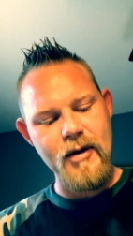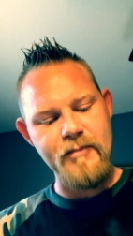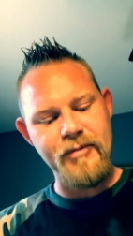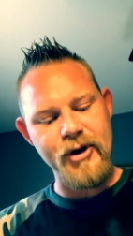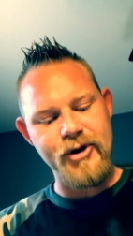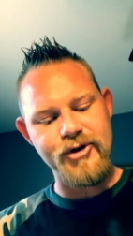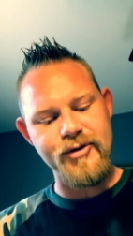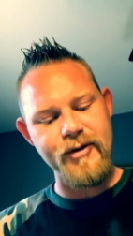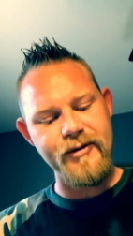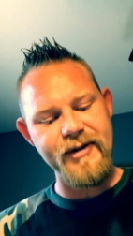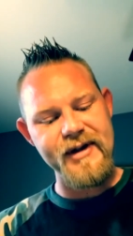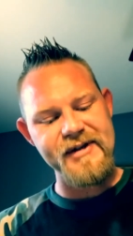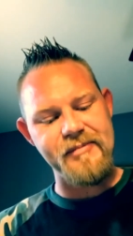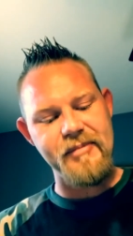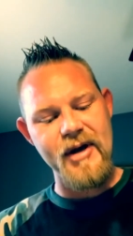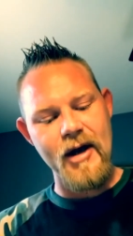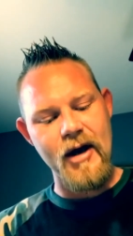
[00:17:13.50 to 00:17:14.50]
But truth
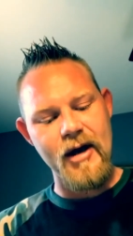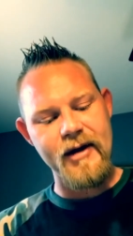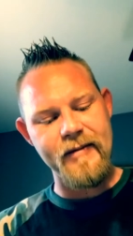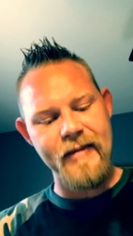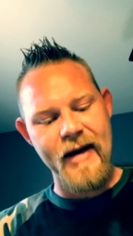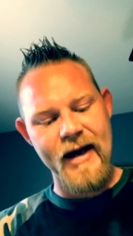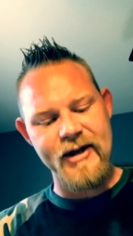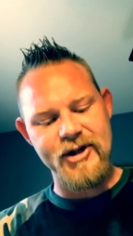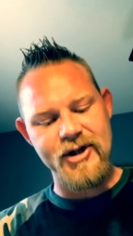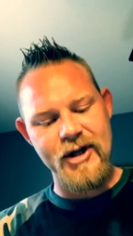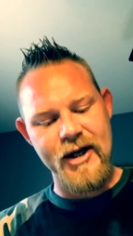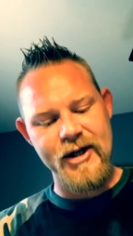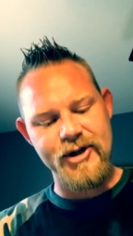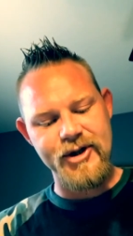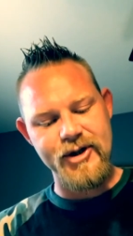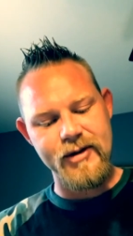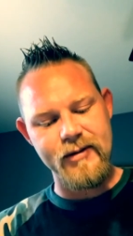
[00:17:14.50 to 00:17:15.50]
is beyond
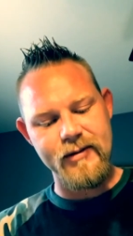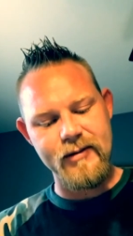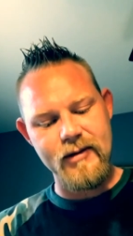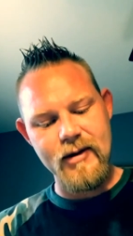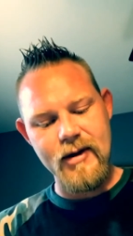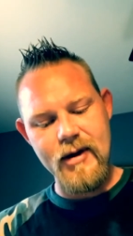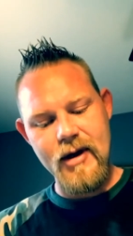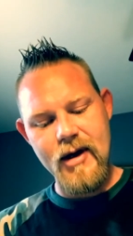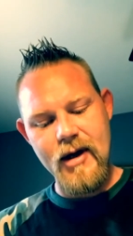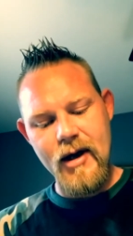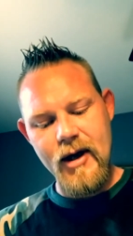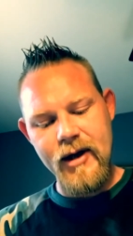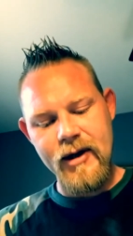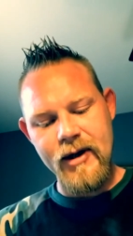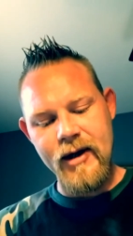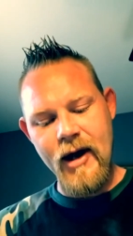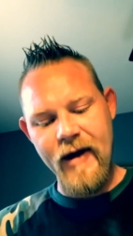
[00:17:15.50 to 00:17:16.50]
imagination.
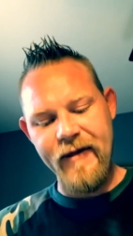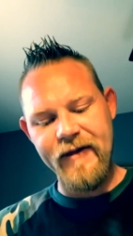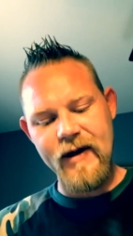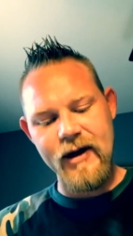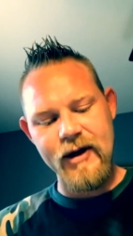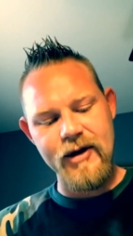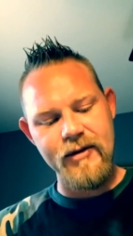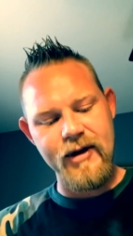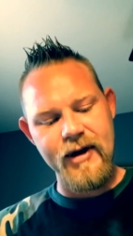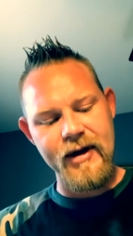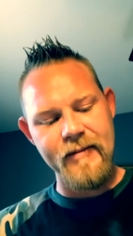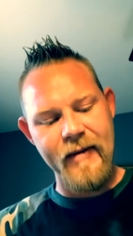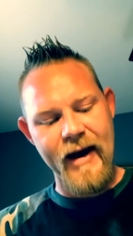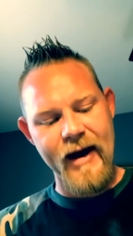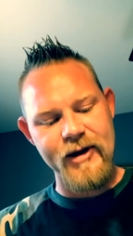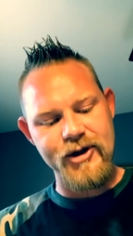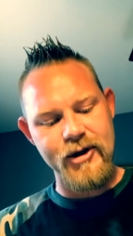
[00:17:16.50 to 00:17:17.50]
Nothing you can
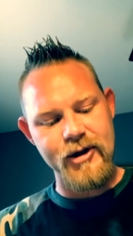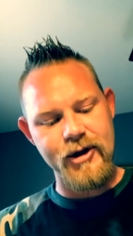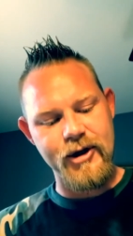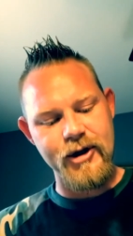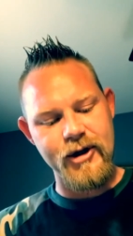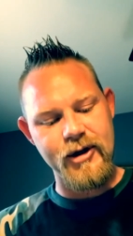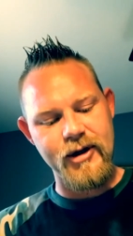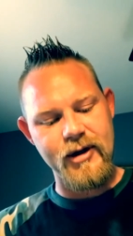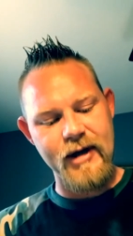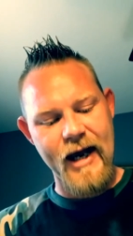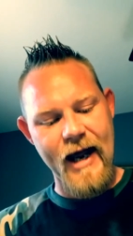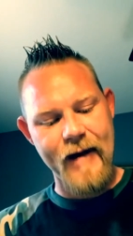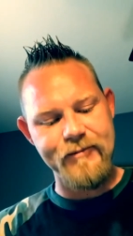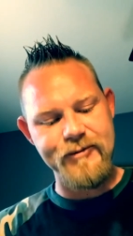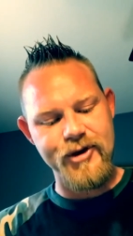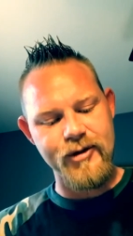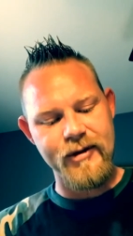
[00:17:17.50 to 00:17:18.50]
imagine could
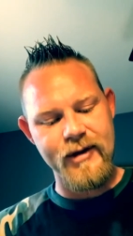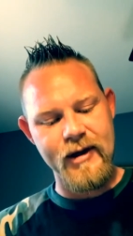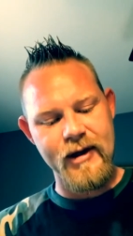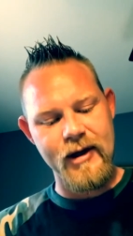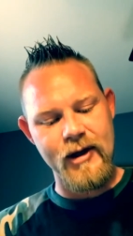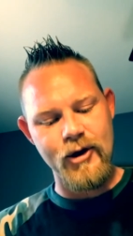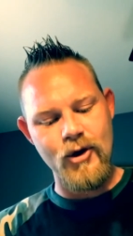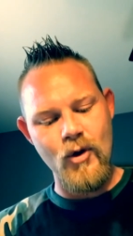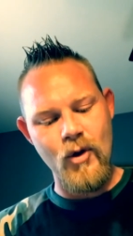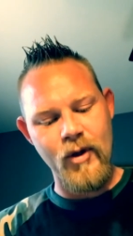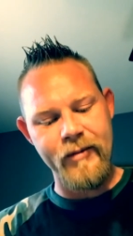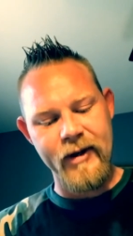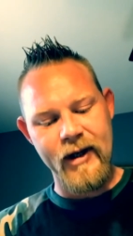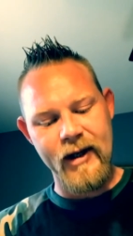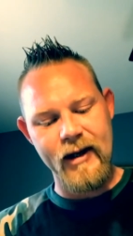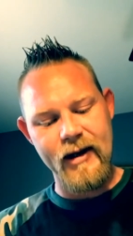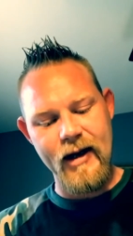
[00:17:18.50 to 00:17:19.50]
capture the
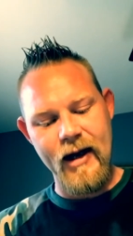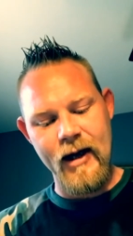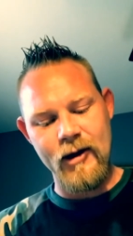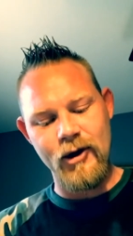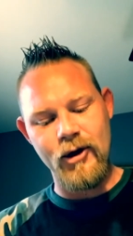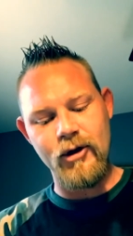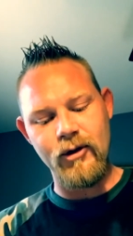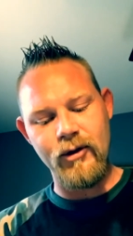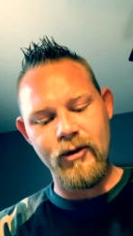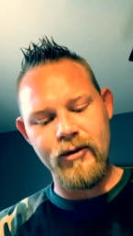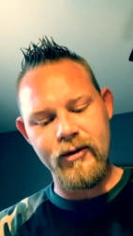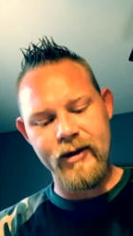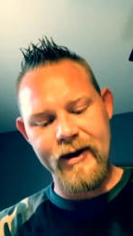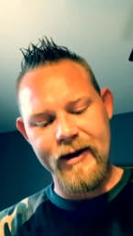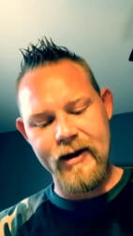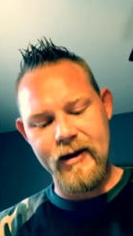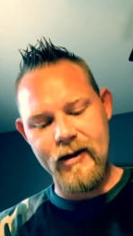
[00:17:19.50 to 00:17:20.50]
enormity and
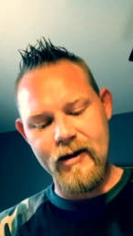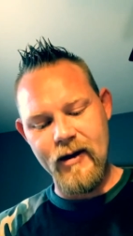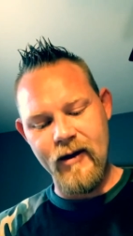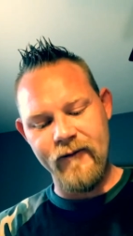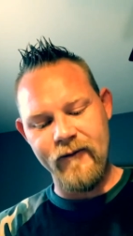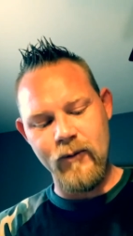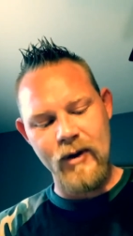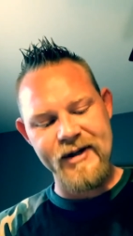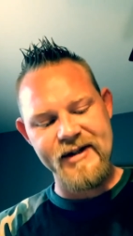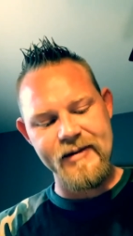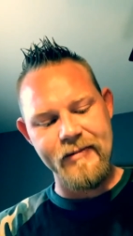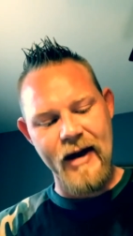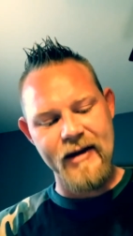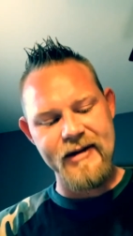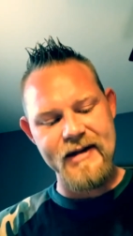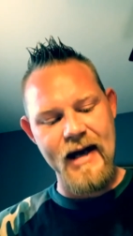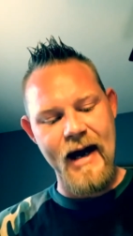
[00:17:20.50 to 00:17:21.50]
glory of what's
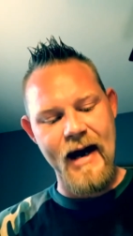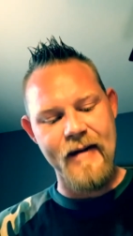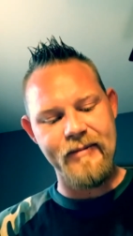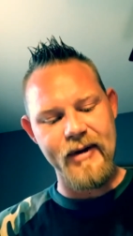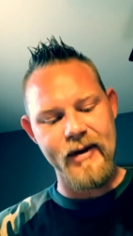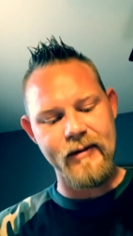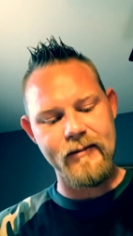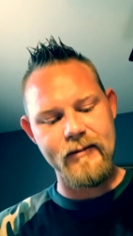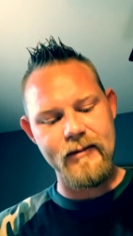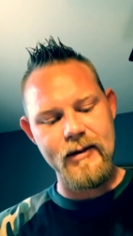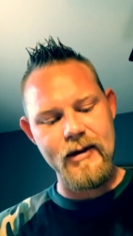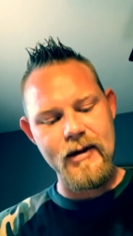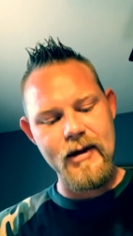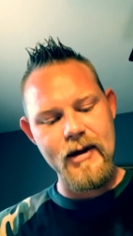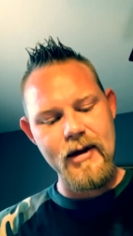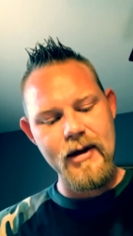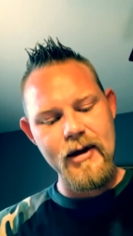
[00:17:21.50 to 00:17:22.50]
about to happen.
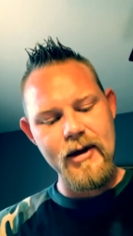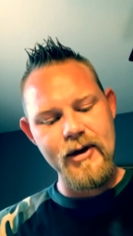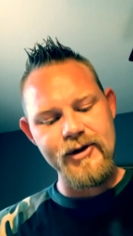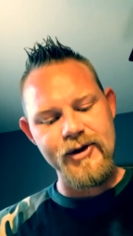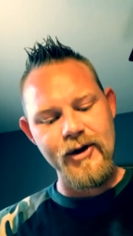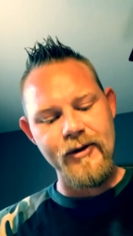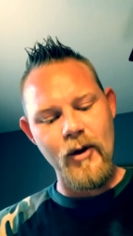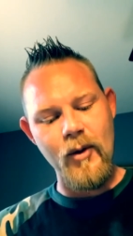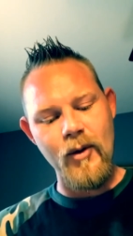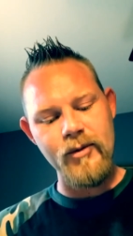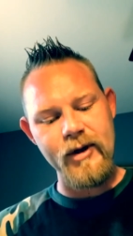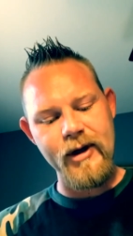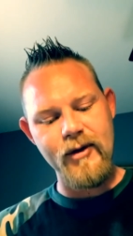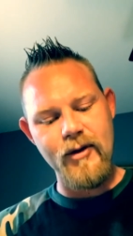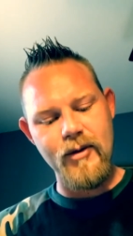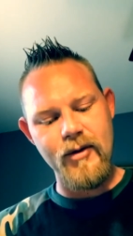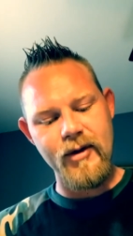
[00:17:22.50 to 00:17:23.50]
So the only
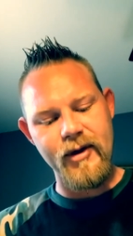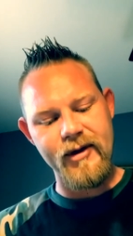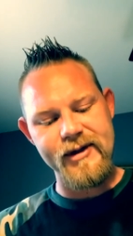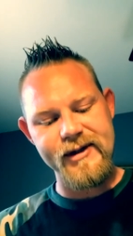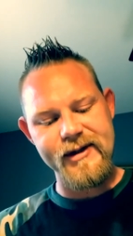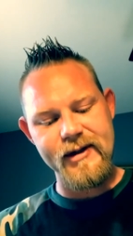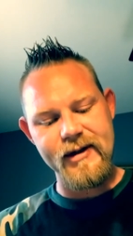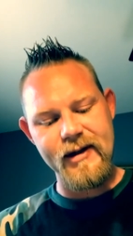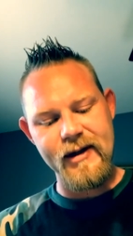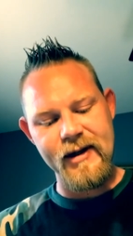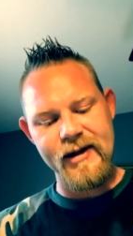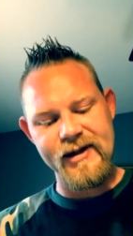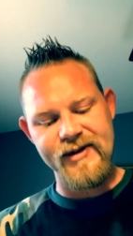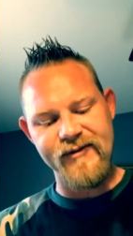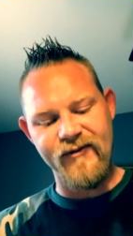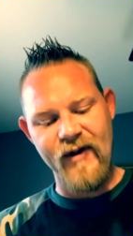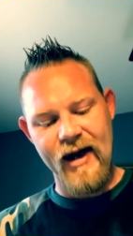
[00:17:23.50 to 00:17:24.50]
course
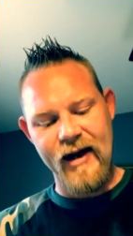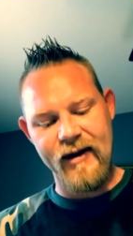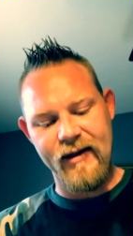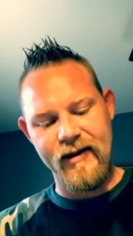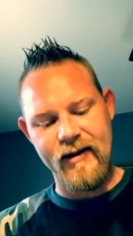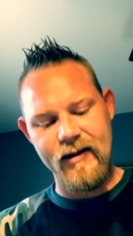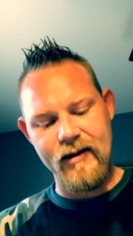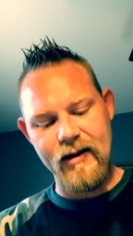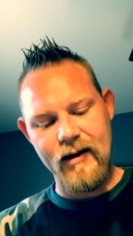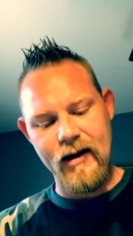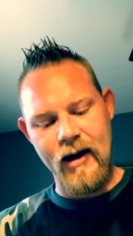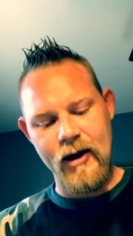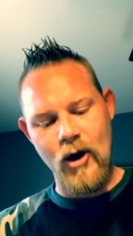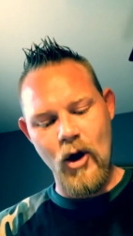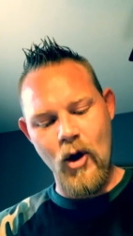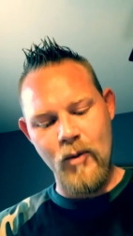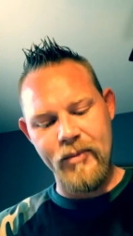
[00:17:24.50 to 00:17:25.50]
is faith,
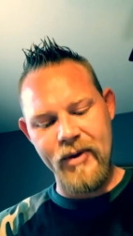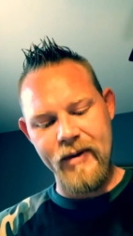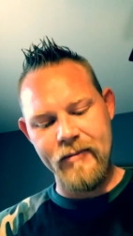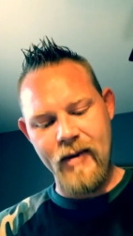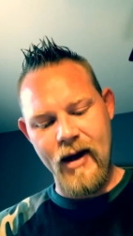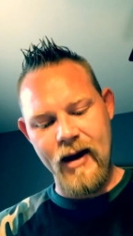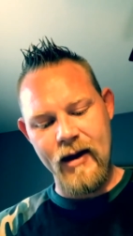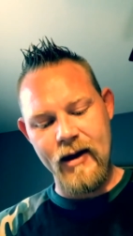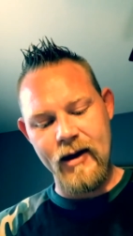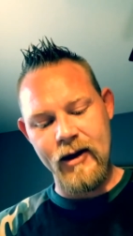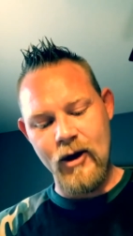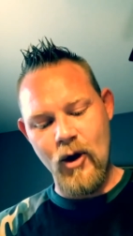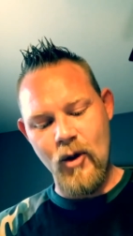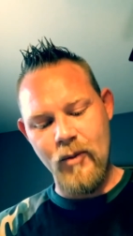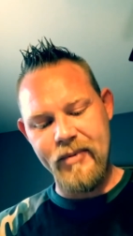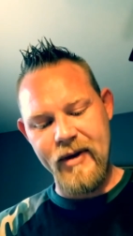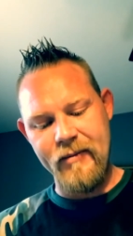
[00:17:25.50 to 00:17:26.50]
an open
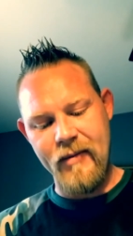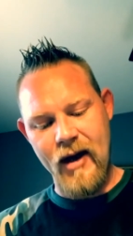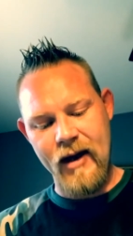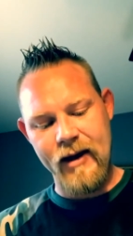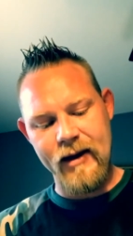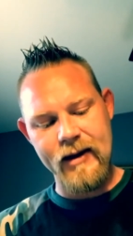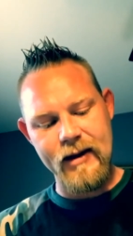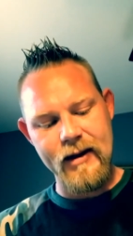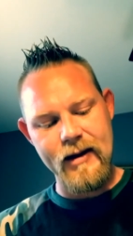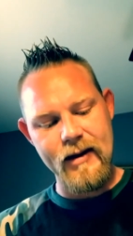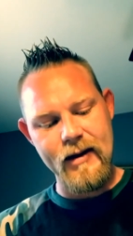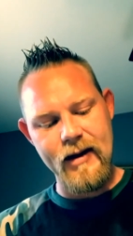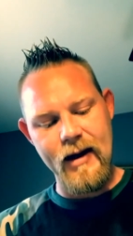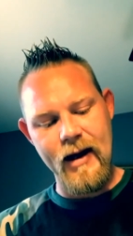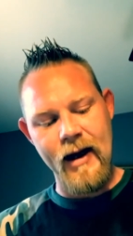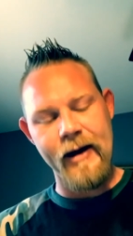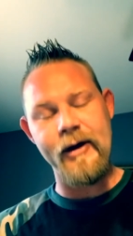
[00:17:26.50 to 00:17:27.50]
mind,
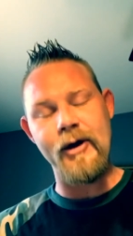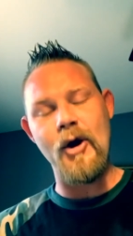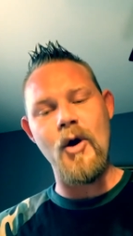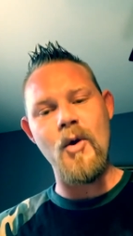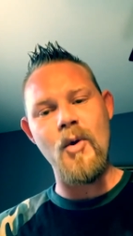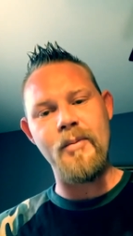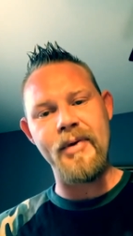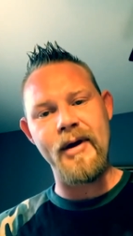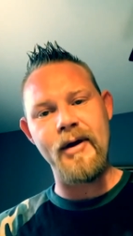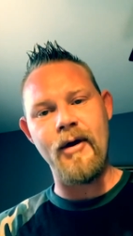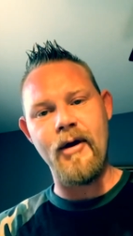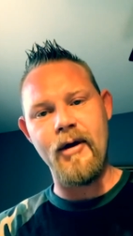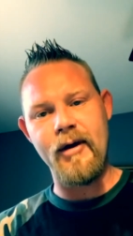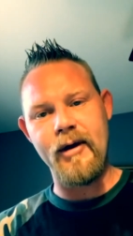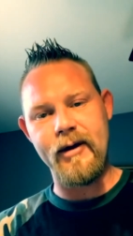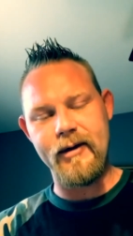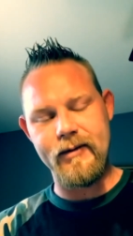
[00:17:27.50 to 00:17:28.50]
and an open
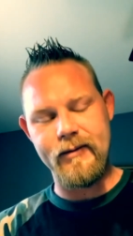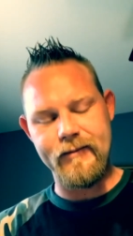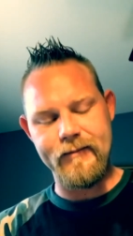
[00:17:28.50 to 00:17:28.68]
heart.